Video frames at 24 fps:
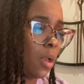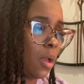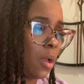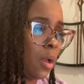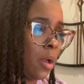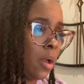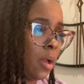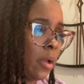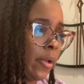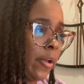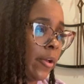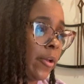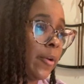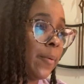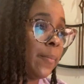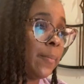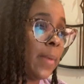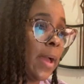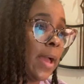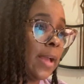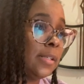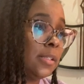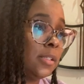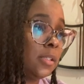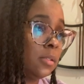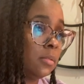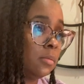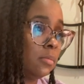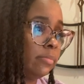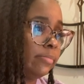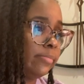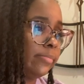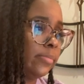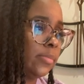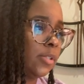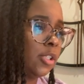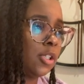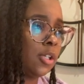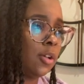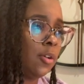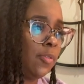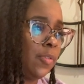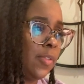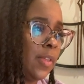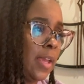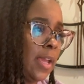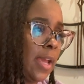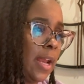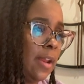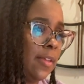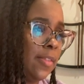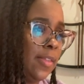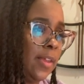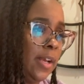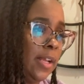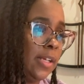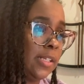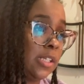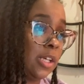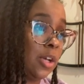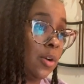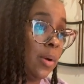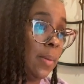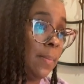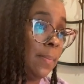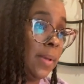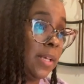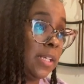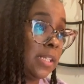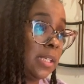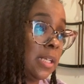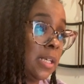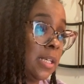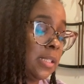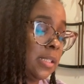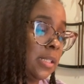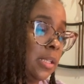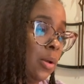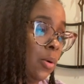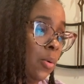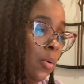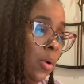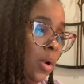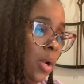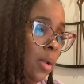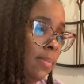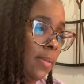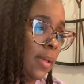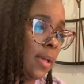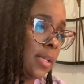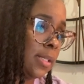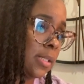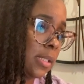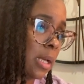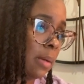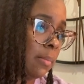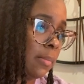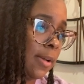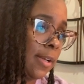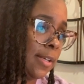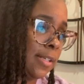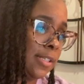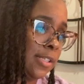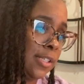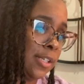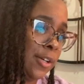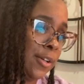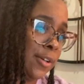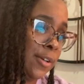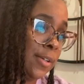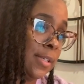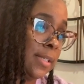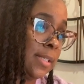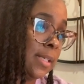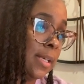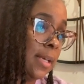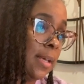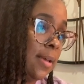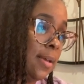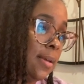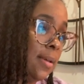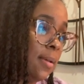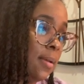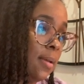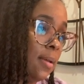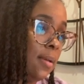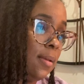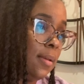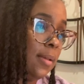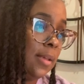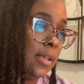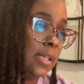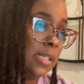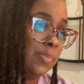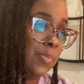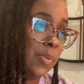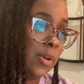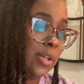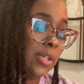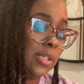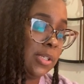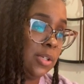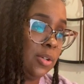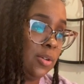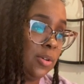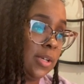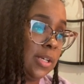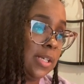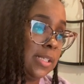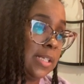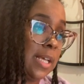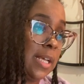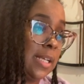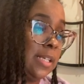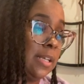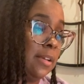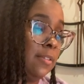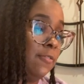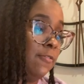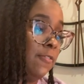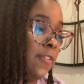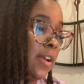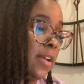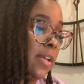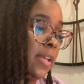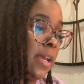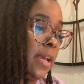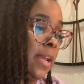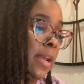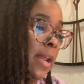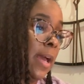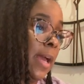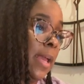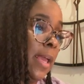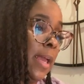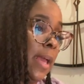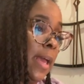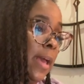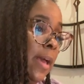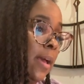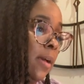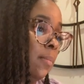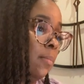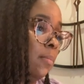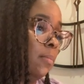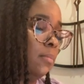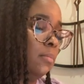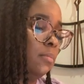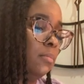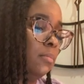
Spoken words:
I don't think anything needs to go in business. The only place I'm concerned is personal because I didn't fund it, and I am.